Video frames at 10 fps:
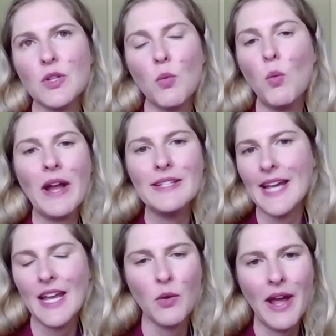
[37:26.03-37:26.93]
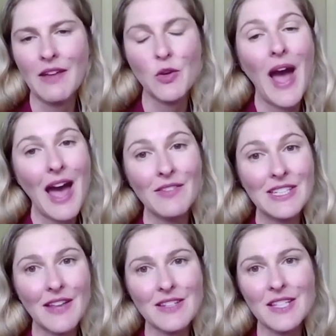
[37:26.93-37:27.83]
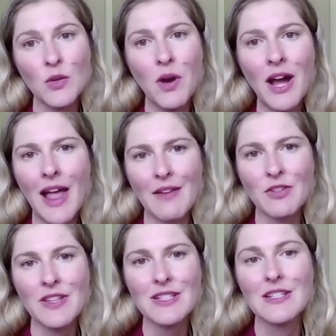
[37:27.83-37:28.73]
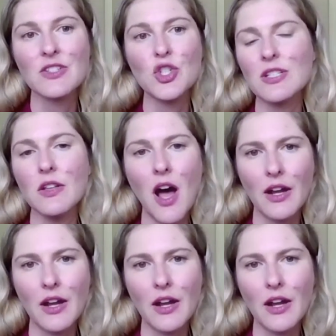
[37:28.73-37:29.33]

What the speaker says: And then, so one takeaway,